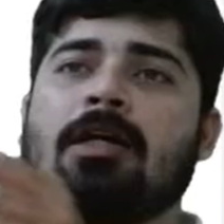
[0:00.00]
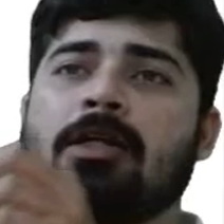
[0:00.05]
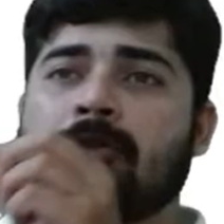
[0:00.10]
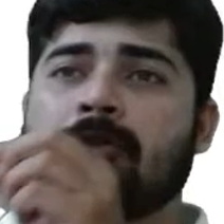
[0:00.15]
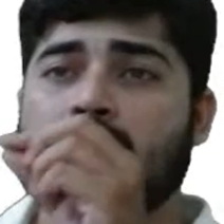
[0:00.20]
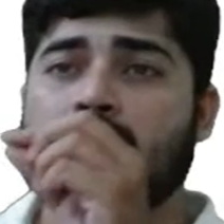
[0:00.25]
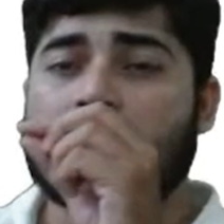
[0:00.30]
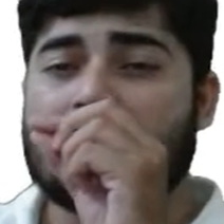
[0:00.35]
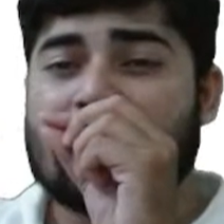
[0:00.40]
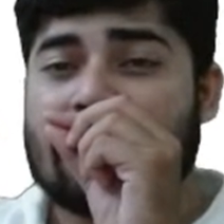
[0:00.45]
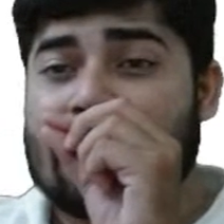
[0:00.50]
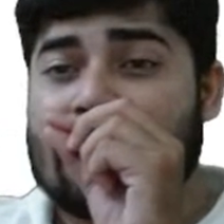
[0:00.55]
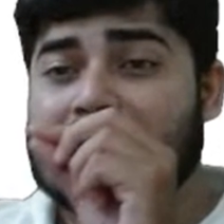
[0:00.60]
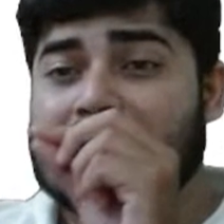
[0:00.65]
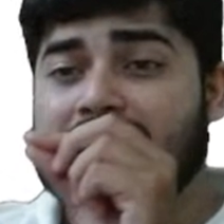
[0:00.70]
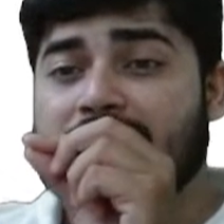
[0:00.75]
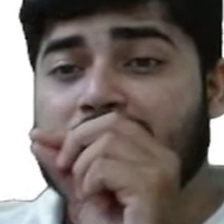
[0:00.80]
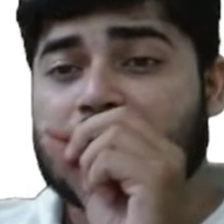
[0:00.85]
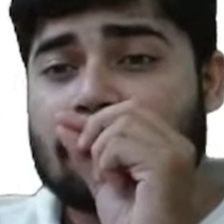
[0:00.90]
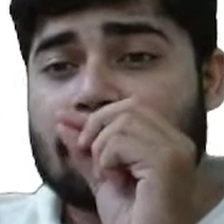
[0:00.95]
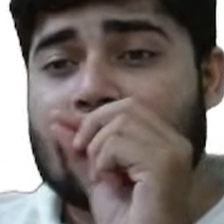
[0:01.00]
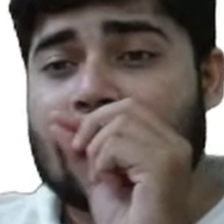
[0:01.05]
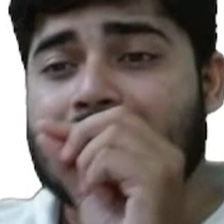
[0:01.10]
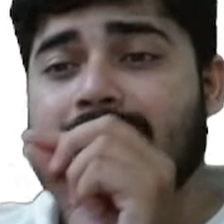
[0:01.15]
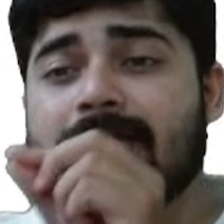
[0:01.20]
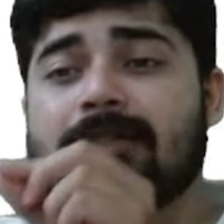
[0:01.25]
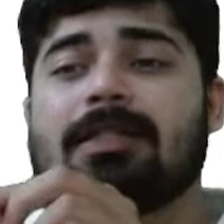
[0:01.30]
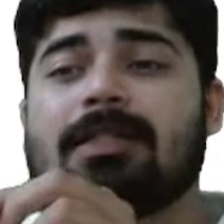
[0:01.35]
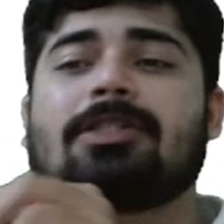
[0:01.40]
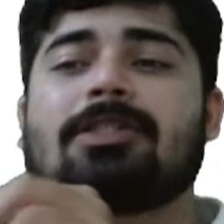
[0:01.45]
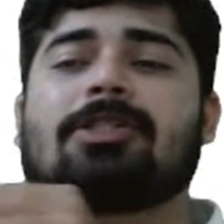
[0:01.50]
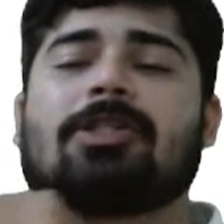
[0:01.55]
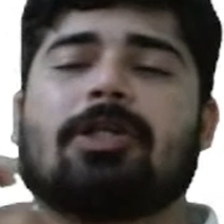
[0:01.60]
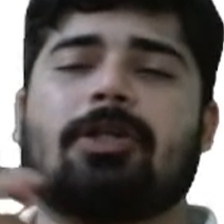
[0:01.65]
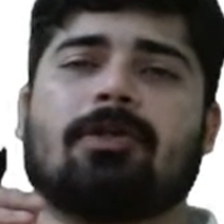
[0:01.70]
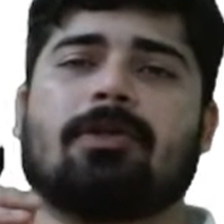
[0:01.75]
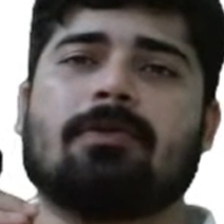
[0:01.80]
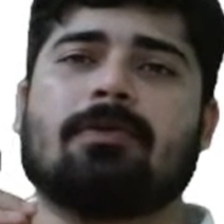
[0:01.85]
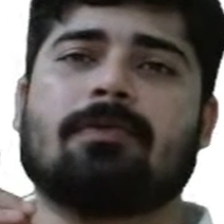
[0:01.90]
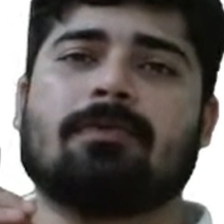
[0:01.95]
So each
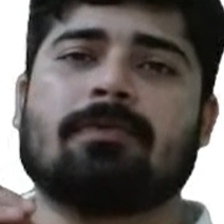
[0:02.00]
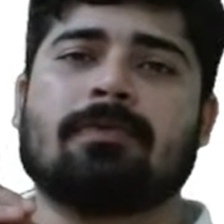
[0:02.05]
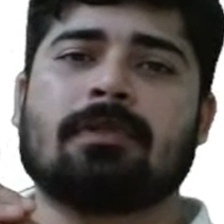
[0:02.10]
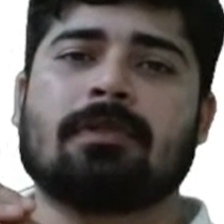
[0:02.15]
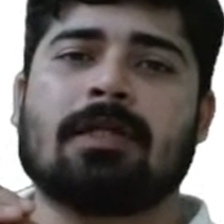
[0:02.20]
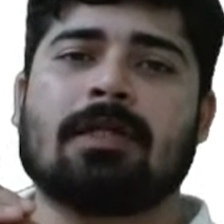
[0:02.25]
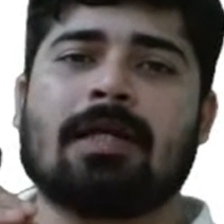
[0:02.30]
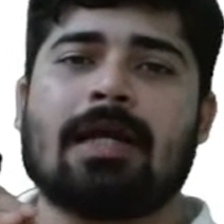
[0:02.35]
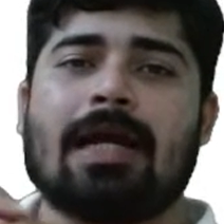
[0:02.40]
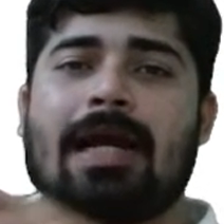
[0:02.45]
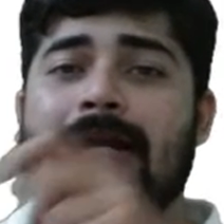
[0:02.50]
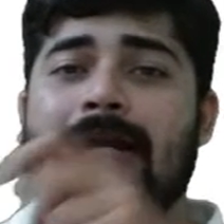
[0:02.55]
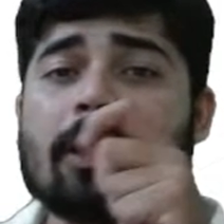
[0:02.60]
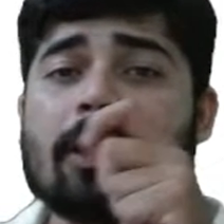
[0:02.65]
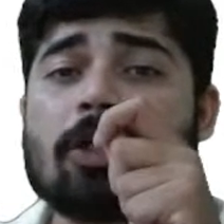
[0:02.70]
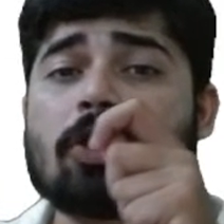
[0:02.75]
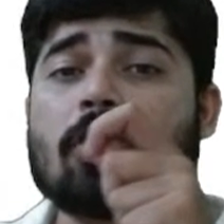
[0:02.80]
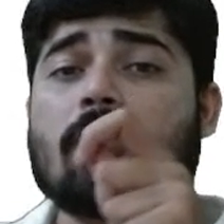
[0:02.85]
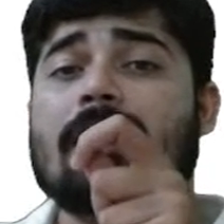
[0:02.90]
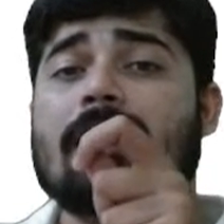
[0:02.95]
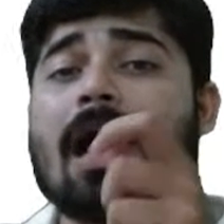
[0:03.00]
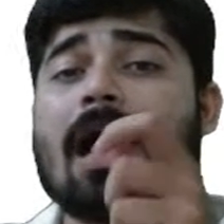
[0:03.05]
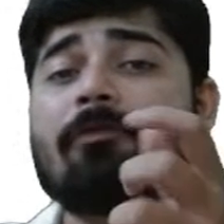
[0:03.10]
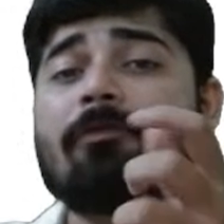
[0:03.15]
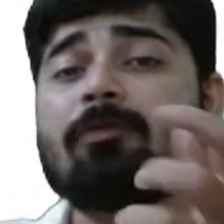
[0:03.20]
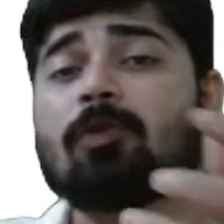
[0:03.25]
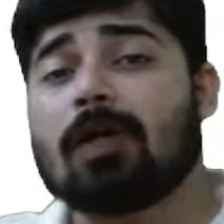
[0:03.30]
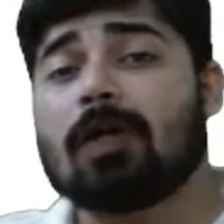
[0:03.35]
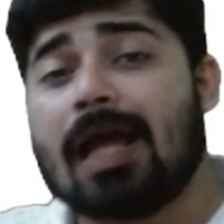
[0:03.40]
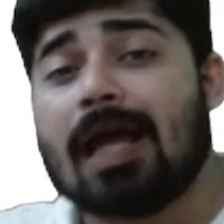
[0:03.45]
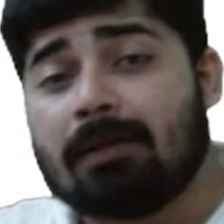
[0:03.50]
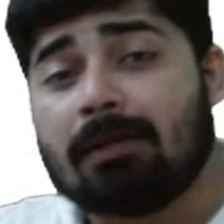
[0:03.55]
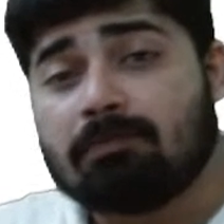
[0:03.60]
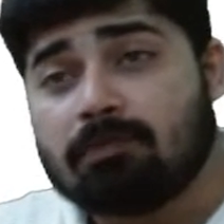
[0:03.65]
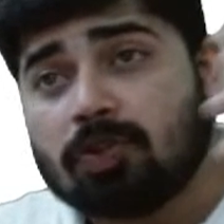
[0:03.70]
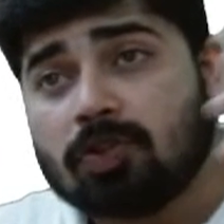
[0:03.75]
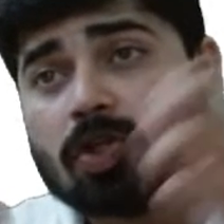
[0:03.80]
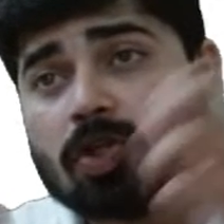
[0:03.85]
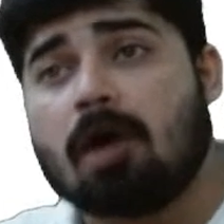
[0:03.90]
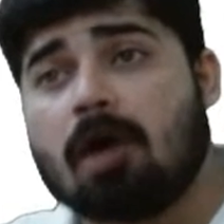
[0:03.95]
transition, electron have to
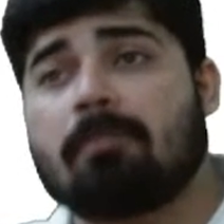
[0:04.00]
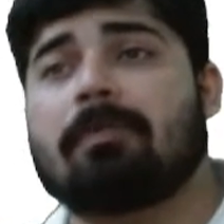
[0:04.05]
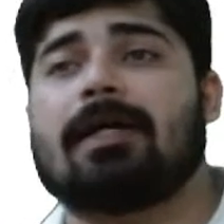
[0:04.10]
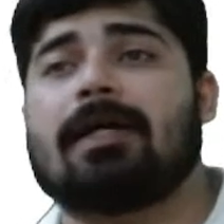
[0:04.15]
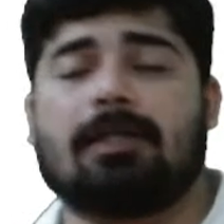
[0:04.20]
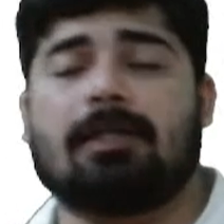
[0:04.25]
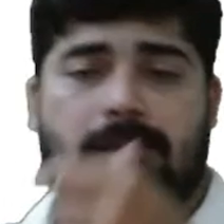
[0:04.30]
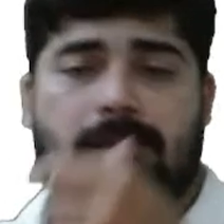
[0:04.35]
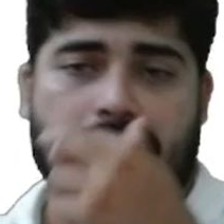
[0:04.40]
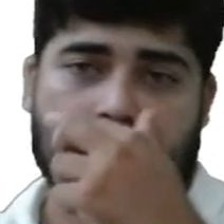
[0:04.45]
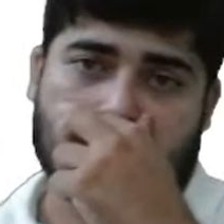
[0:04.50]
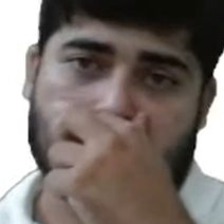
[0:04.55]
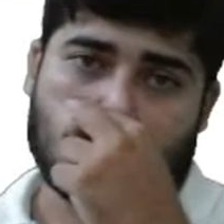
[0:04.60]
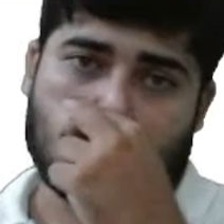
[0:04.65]
absorb energy.